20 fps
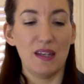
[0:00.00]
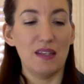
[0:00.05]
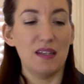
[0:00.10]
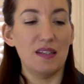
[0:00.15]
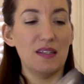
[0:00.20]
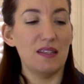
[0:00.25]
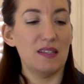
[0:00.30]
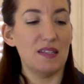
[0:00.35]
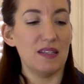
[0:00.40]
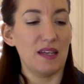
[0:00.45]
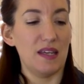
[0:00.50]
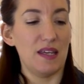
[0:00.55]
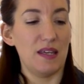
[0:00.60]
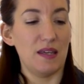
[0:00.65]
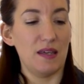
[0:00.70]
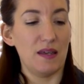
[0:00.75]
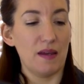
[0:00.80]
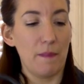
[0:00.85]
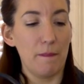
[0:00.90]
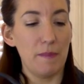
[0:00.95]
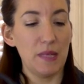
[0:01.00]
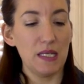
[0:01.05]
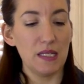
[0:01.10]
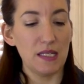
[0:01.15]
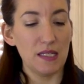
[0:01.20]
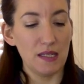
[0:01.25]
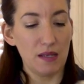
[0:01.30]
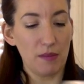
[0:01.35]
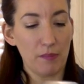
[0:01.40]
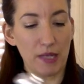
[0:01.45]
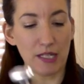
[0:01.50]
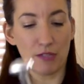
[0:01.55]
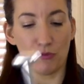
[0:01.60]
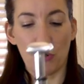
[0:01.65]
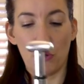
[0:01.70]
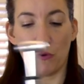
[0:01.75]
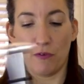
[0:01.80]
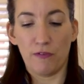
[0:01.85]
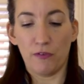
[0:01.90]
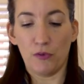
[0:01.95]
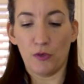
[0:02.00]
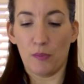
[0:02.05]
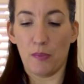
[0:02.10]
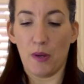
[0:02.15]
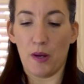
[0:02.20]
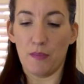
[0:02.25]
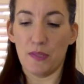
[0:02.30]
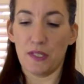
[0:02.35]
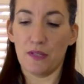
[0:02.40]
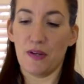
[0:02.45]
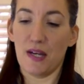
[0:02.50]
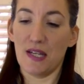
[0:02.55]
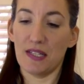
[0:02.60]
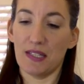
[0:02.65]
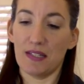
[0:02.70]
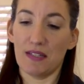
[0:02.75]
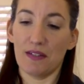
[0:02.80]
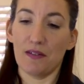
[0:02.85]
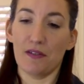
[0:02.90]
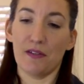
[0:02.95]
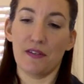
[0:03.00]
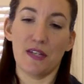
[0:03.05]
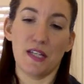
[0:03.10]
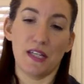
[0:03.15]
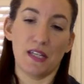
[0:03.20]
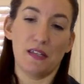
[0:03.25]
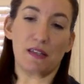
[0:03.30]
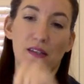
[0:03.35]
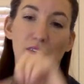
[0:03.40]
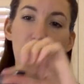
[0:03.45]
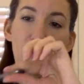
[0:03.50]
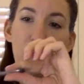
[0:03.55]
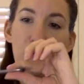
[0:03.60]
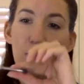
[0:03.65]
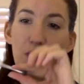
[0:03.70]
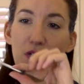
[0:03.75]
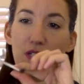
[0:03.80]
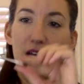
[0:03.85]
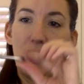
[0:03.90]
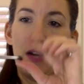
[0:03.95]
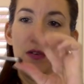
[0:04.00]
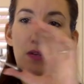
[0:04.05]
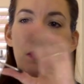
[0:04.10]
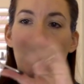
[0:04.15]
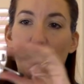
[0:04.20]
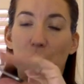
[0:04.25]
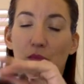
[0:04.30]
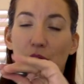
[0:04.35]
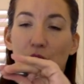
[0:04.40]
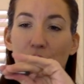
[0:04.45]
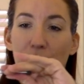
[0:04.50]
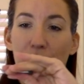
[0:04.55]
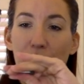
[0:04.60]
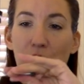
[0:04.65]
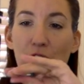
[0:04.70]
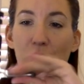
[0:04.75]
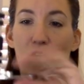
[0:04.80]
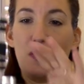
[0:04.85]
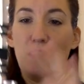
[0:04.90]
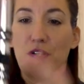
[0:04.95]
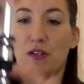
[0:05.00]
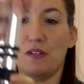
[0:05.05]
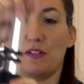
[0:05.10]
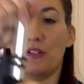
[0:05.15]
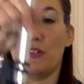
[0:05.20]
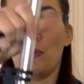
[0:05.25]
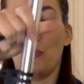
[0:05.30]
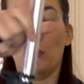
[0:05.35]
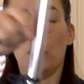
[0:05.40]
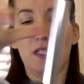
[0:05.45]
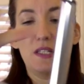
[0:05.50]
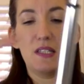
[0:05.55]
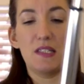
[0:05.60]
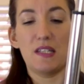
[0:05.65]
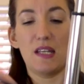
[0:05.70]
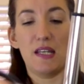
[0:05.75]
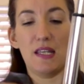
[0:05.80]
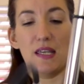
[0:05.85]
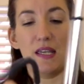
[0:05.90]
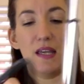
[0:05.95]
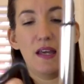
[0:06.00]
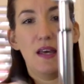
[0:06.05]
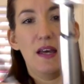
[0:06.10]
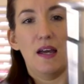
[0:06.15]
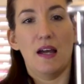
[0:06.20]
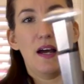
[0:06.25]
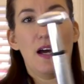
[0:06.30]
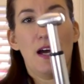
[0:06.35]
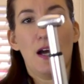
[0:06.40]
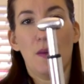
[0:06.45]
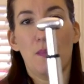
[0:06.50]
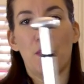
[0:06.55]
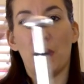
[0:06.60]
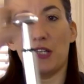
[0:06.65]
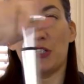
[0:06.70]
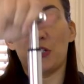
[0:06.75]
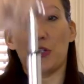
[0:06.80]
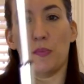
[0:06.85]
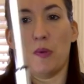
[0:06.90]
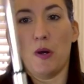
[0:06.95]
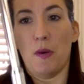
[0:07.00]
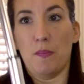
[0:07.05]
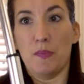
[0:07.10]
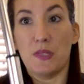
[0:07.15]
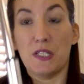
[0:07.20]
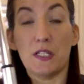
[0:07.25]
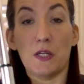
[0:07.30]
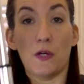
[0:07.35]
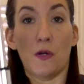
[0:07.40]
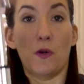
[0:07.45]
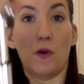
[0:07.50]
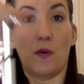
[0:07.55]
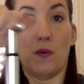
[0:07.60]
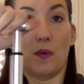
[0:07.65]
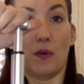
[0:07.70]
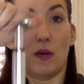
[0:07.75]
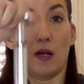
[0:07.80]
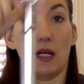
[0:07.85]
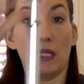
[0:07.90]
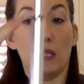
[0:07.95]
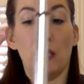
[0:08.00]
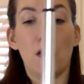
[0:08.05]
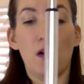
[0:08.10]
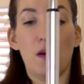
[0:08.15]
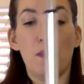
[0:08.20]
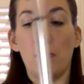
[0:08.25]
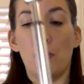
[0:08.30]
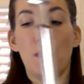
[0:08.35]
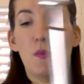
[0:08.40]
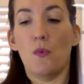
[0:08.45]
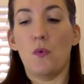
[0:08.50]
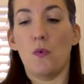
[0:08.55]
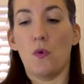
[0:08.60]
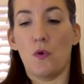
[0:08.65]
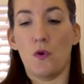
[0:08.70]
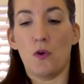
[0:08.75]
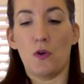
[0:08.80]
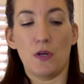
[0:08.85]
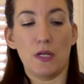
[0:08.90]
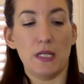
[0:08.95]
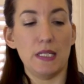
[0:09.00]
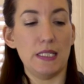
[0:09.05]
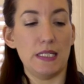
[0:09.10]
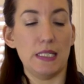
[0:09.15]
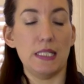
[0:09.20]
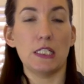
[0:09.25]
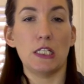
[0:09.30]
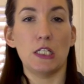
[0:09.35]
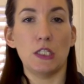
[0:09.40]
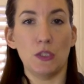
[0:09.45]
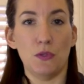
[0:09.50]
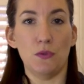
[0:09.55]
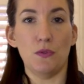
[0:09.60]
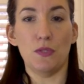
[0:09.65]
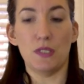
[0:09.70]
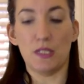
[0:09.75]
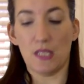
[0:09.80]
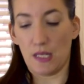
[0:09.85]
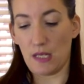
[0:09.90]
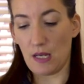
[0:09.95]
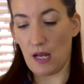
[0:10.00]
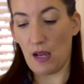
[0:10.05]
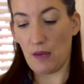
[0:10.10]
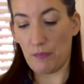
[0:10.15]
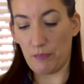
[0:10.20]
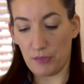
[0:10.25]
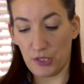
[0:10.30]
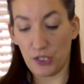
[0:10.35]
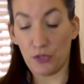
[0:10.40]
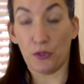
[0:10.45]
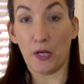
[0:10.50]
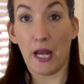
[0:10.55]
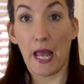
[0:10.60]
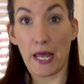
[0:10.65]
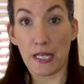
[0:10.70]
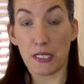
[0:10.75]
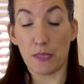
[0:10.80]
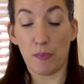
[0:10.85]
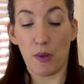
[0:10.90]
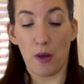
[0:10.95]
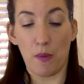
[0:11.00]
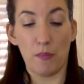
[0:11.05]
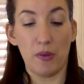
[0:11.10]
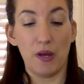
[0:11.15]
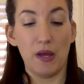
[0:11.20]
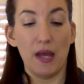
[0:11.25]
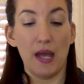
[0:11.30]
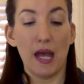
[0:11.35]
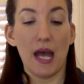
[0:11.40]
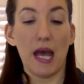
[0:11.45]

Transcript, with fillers: is a mini micro floor pump, so it has this little thing you can put down and, and put your foot on to hold it steady um, as you pump. So a lot more easy to use than a pure hand pump,